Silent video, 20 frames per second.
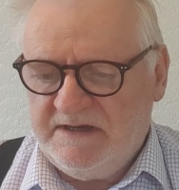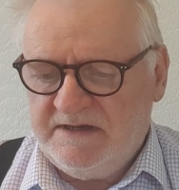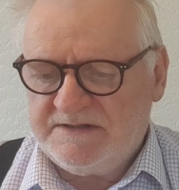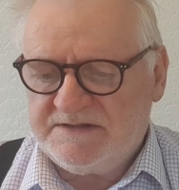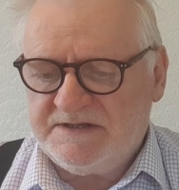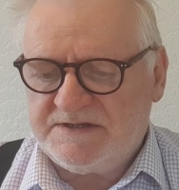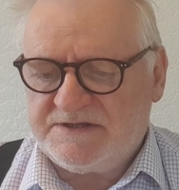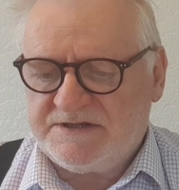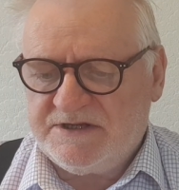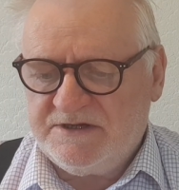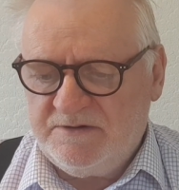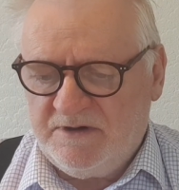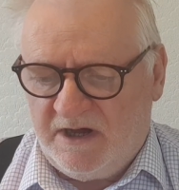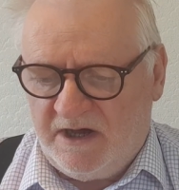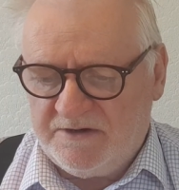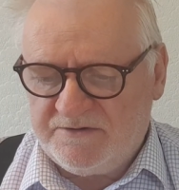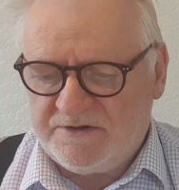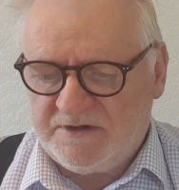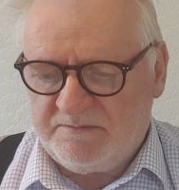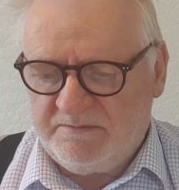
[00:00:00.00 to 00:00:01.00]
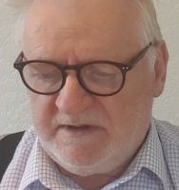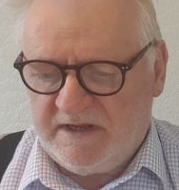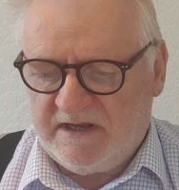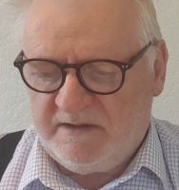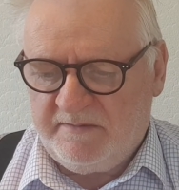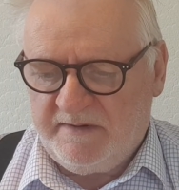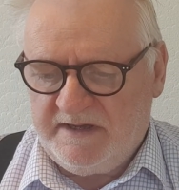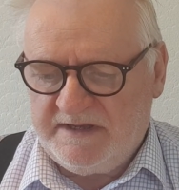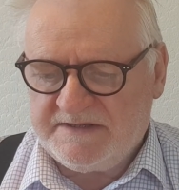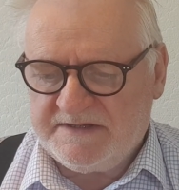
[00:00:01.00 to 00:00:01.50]
to 200
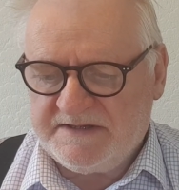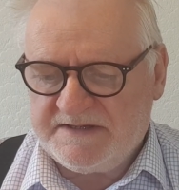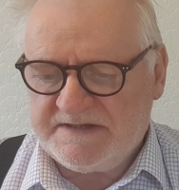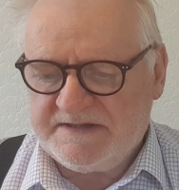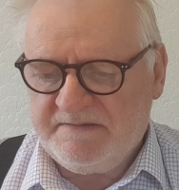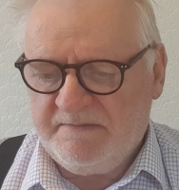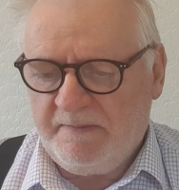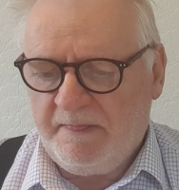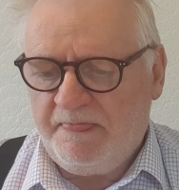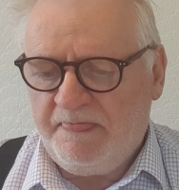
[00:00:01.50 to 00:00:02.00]
millimeters,